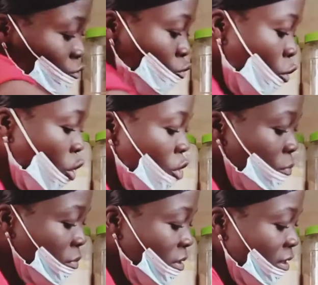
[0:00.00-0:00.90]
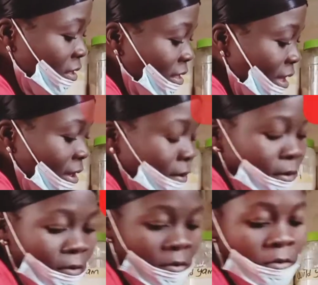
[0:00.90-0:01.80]
should come in like
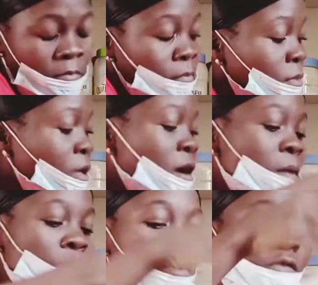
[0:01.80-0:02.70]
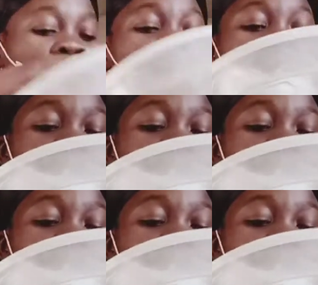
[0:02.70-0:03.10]
I'm going to add,